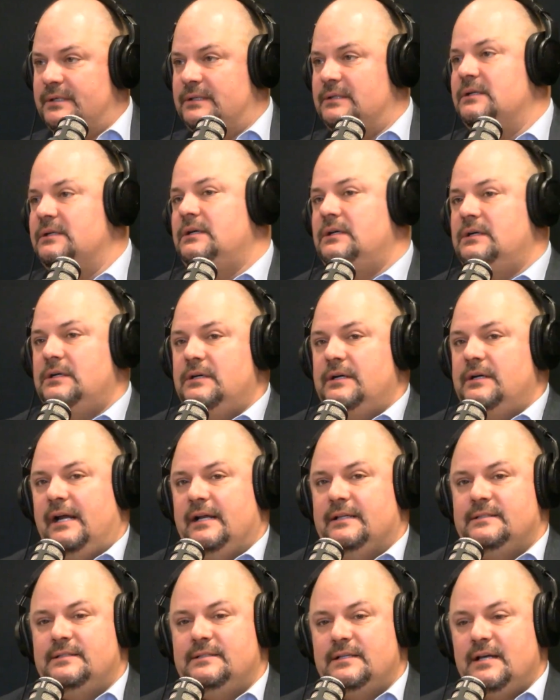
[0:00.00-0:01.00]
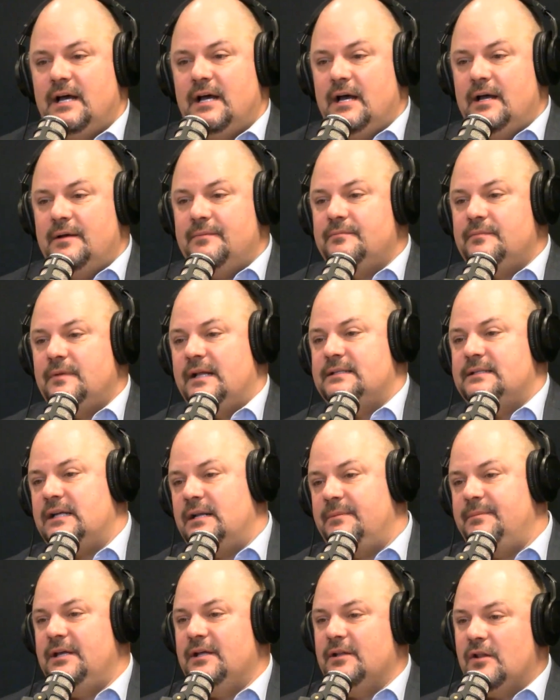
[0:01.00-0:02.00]
And it's going
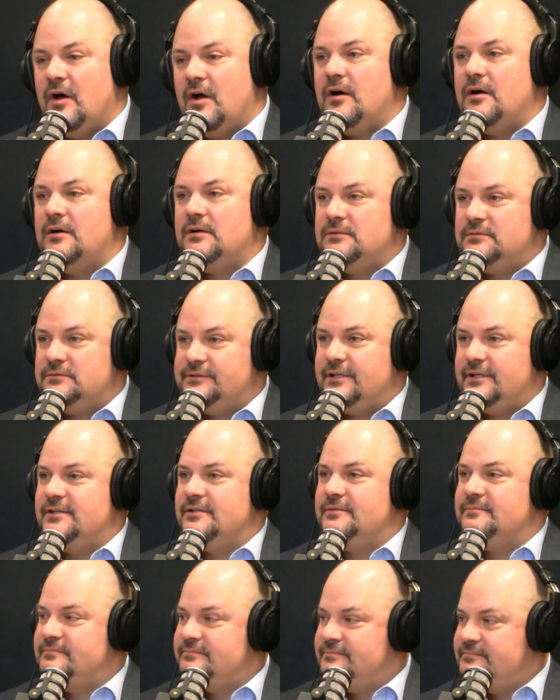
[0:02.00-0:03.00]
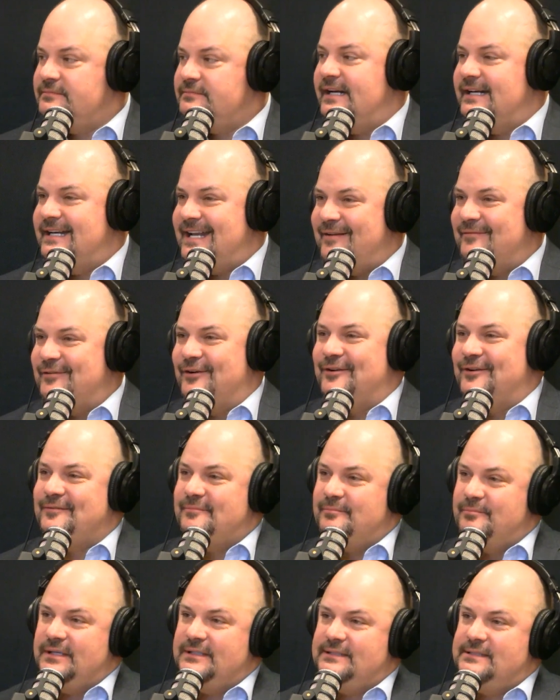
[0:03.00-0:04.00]
to be a long-term endeavor,
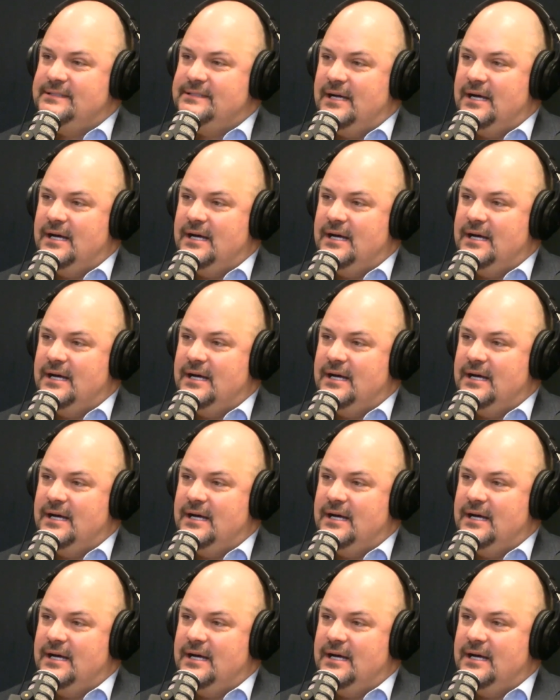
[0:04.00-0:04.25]
but